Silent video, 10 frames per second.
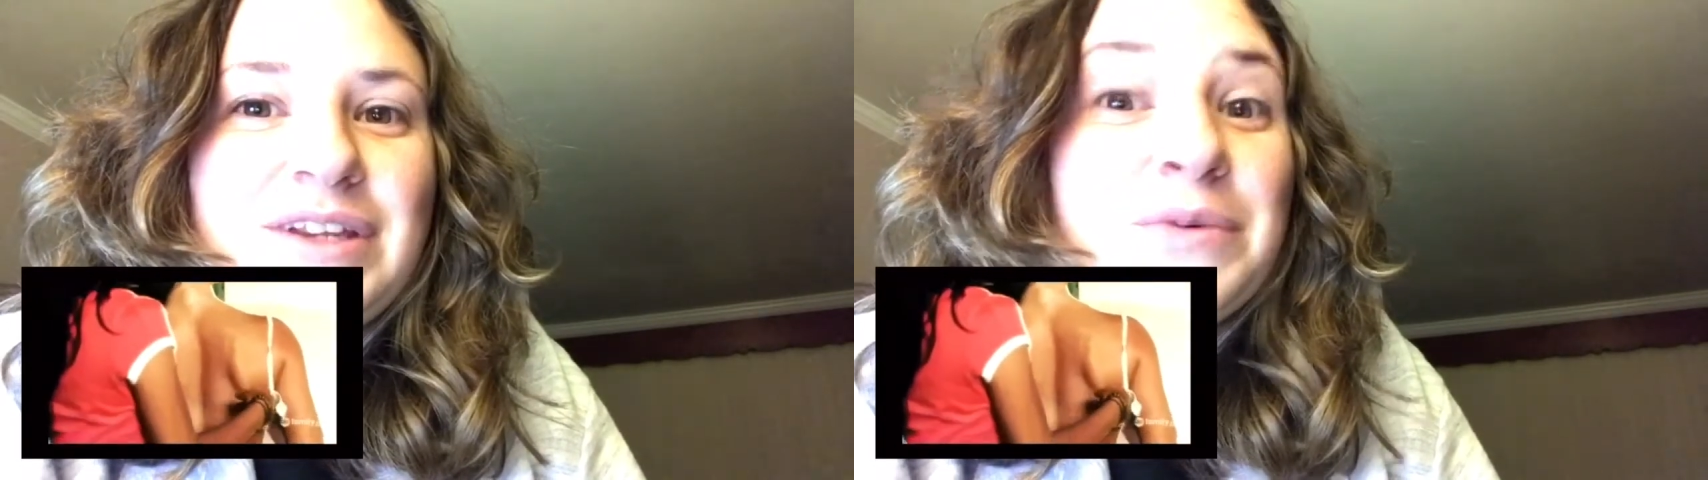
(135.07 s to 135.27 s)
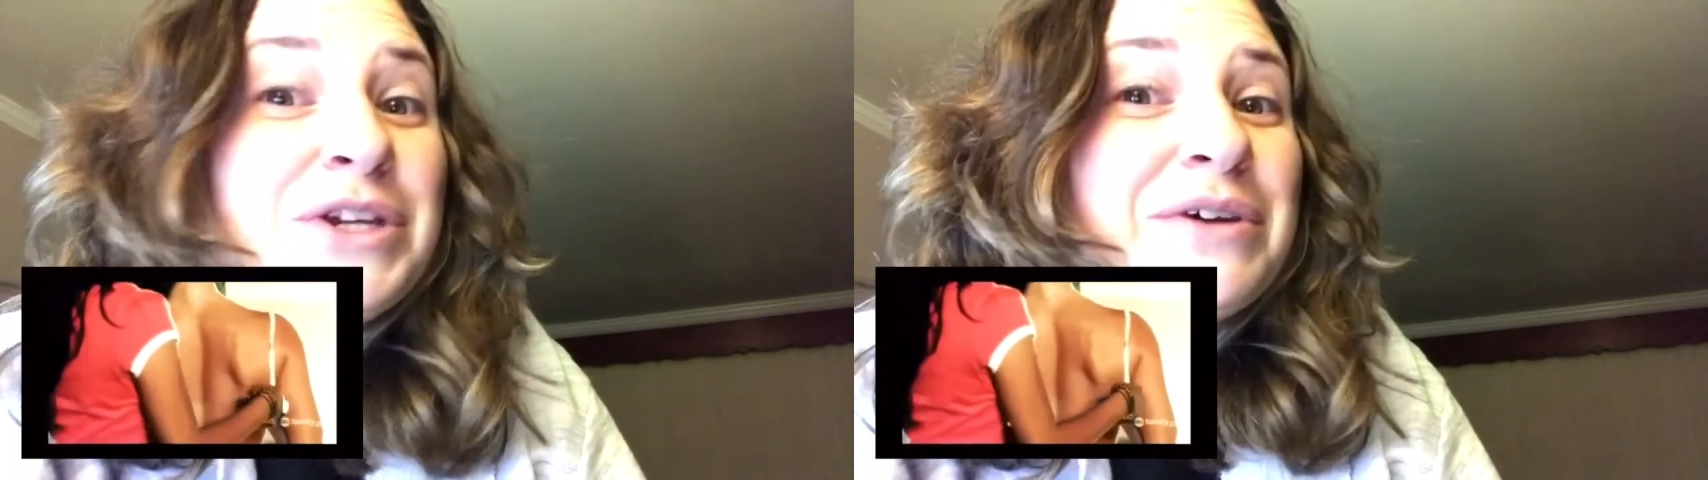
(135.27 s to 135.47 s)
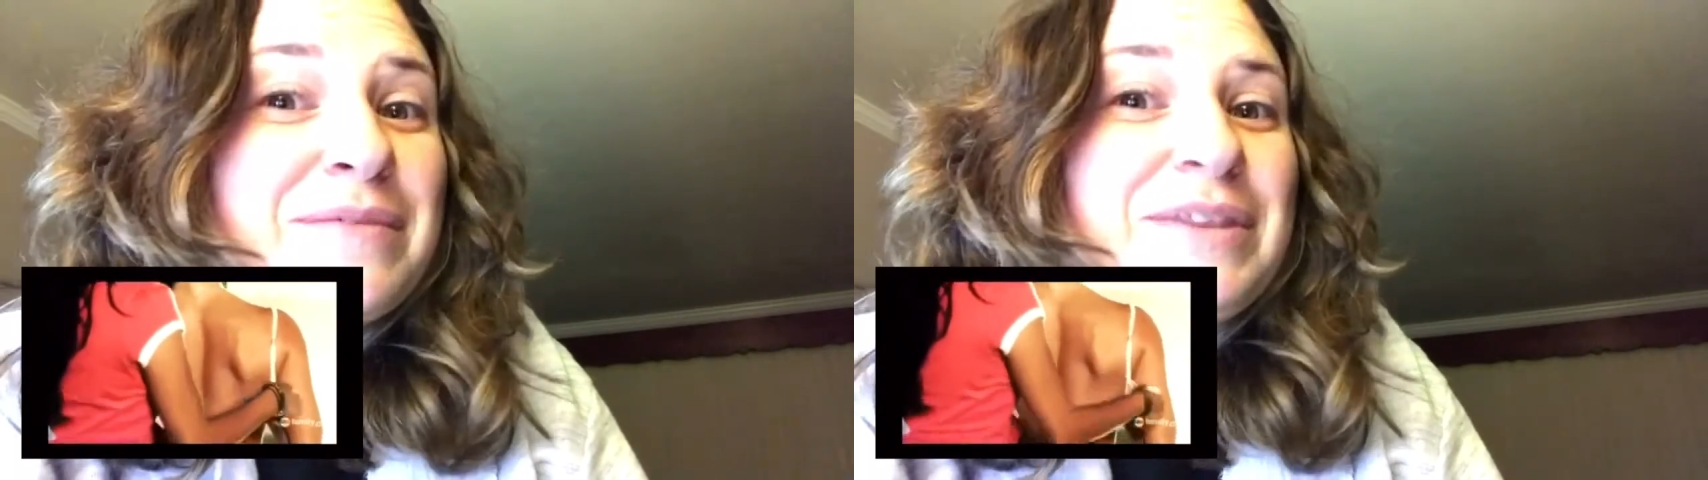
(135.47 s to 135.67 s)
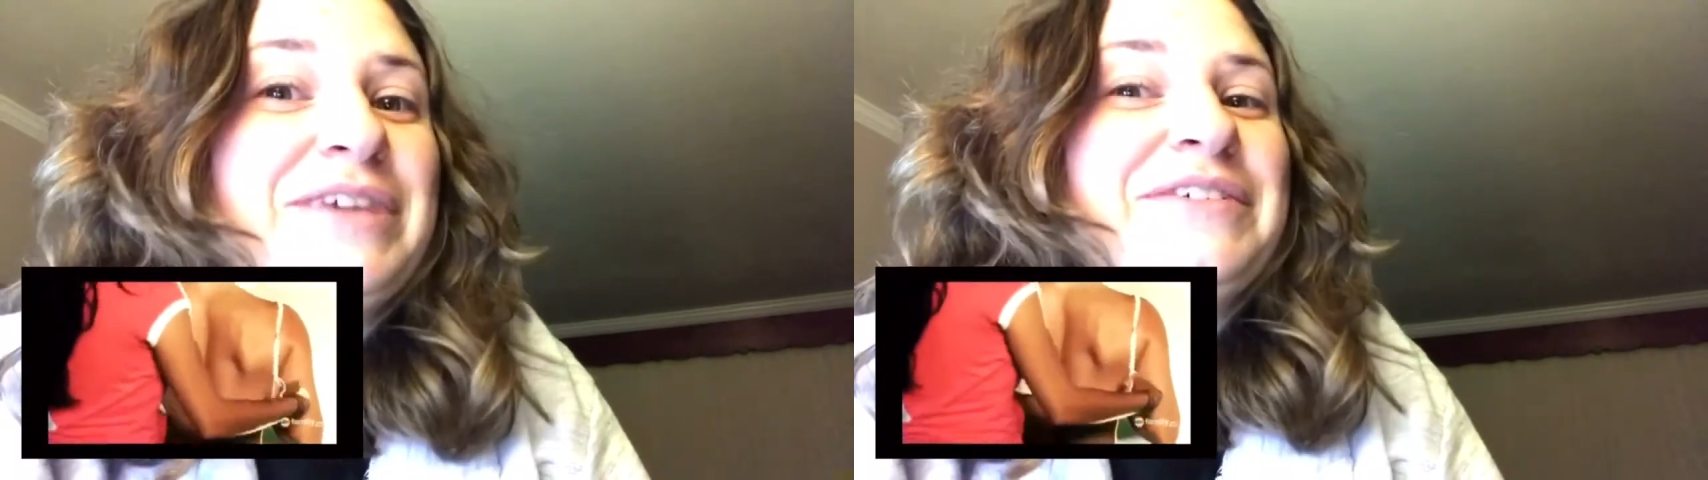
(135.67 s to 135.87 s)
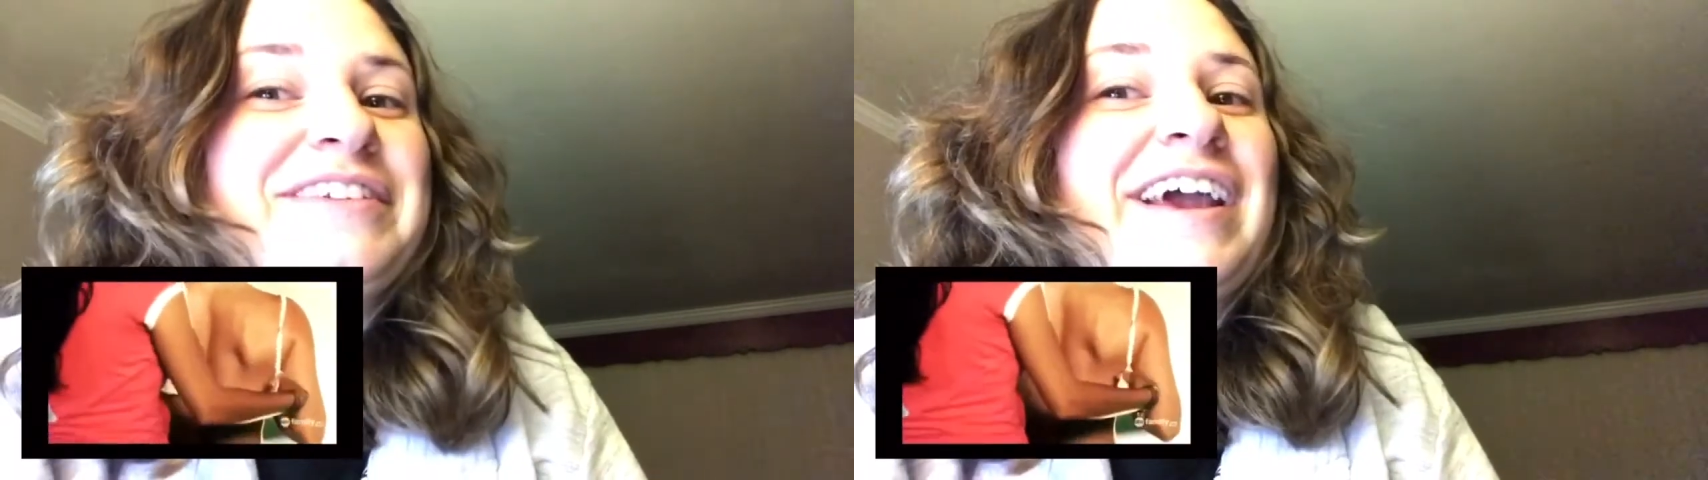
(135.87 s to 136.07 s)
We knew
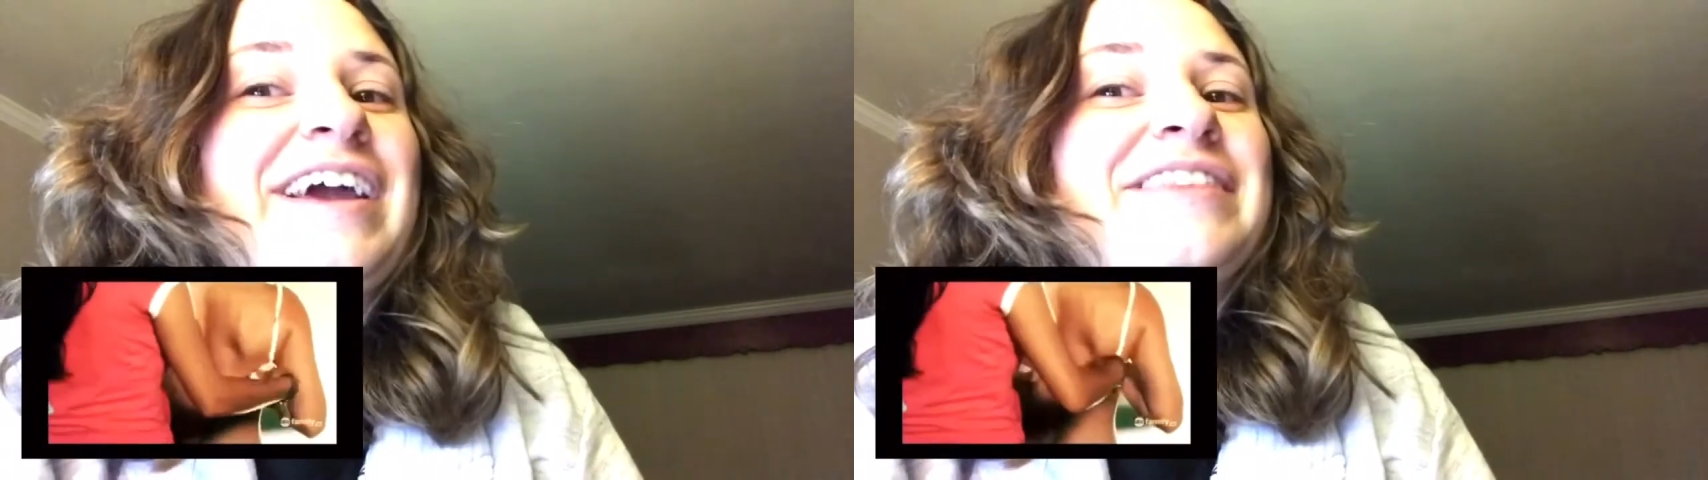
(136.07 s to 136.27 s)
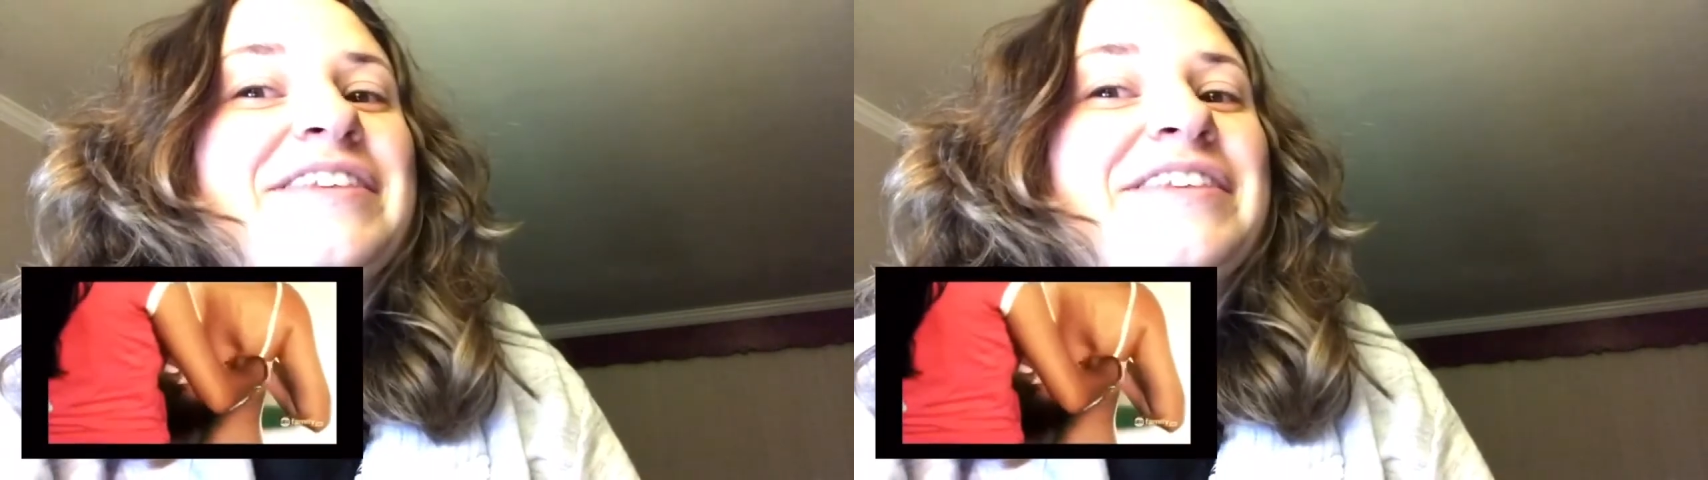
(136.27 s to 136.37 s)
Emily was gay at